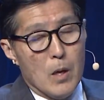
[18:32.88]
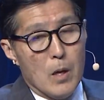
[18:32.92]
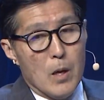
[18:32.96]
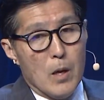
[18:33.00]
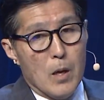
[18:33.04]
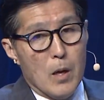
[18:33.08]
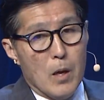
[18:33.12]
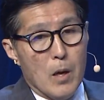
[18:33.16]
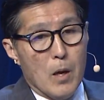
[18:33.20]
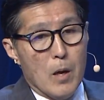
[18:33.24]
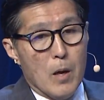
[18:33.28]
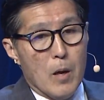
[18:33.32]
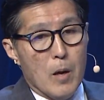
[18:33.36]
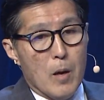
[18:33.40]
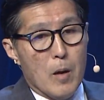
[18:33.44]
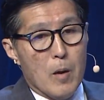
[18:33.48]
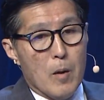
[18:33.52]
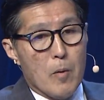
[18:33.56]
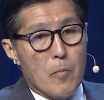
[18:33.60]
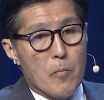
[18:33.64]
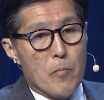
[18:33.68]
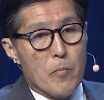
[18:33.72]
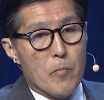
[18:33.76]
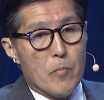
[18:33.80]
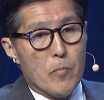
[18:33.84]

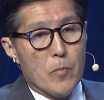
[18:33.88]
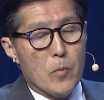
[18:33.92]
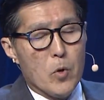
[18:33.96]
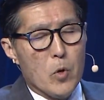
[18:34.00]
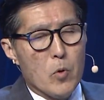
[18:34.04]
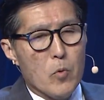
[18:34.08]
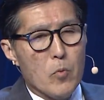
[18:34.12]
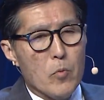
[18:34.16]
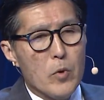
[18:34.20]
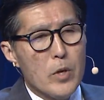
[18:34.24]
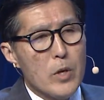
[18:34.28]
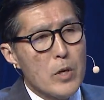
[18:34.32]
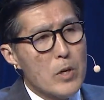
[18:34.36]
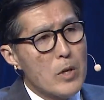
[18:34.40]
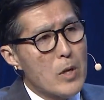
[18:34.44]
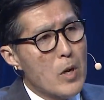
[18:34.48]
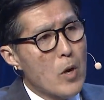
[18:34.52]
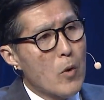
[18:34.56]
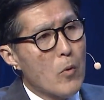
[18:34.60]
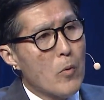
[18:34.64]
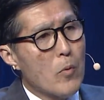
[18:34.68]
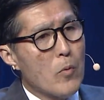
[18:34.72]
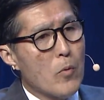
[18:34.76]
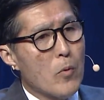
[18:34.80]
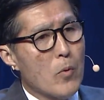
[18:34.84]
We didn't
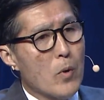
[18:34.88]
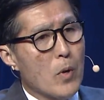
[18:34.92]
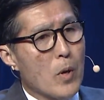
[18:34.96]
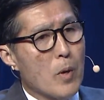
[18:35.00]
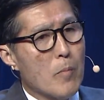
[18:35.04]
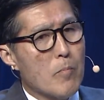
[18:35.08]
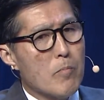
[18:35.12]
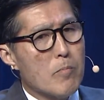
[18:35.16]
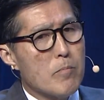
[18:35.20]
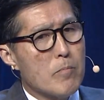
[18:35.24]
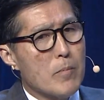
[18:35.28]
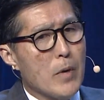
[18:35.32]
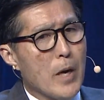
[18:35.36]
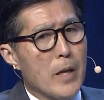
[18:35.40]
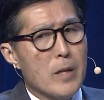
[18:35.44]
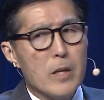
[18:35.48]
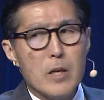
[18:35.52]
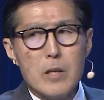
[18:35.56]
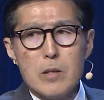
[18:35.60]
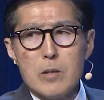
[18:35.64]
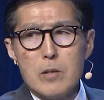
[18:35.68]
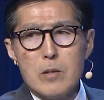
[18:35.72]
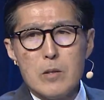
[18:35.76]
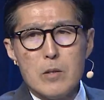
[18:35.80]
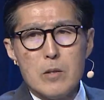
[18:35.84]
know, I think